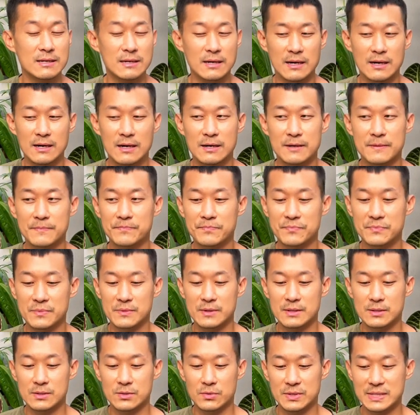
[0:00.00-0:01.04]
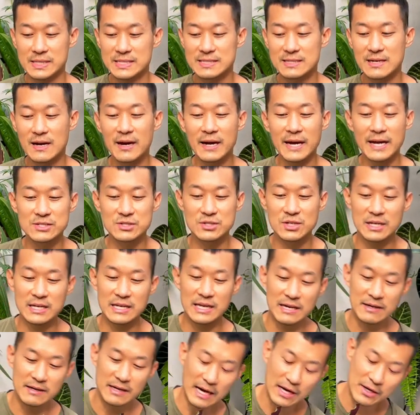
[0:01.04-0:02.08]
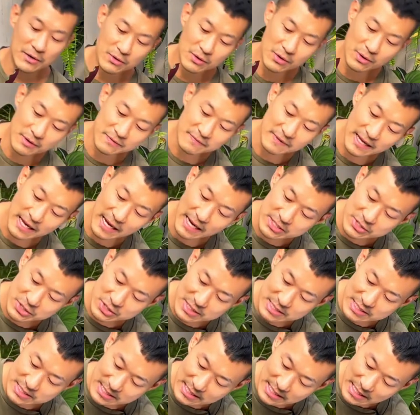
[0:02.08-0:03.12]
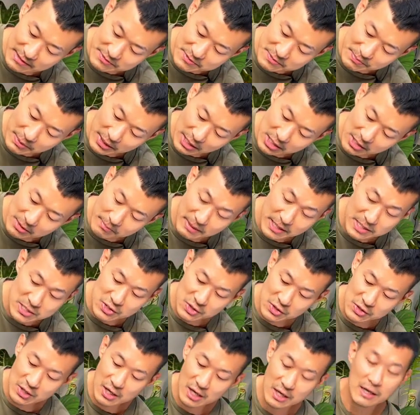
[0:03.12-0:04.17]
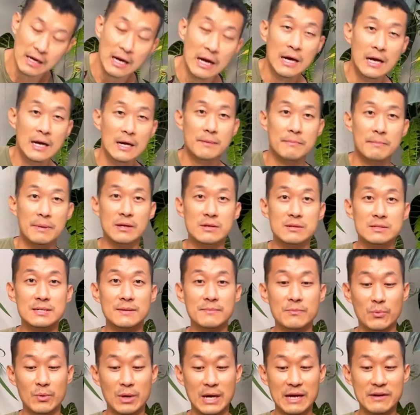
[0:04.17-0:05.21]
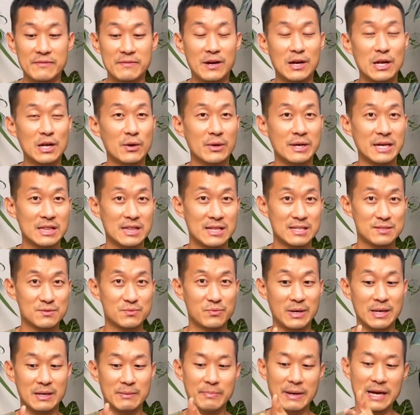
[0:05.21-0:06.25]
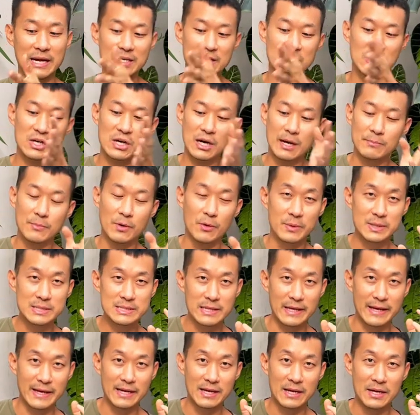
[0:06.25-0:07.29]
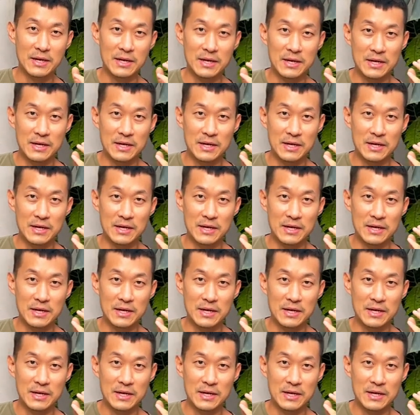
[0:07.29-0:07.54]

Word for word: Uh, so this guy actually, I don't know if they actually did have spider mites or not, but some, whenever I look at this red back here, I'm always like